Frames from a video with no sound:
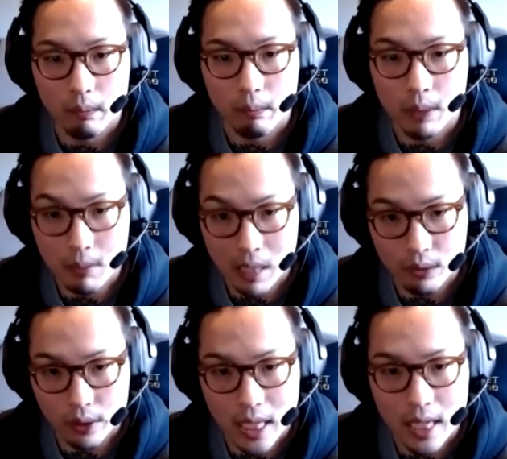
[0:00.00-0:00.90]
be
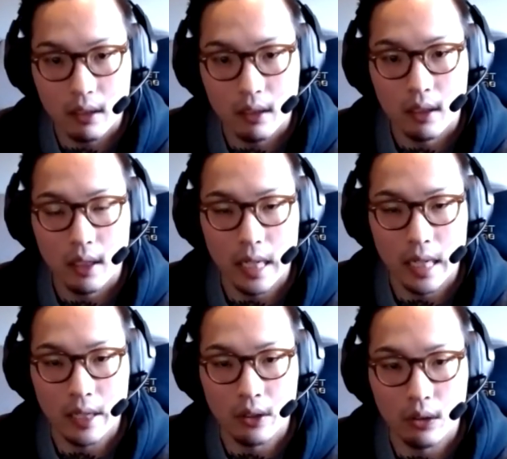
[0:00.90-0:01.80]
mindful of that
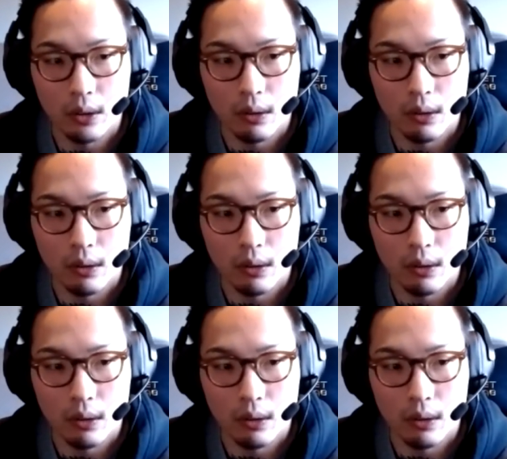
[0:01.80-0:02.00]
and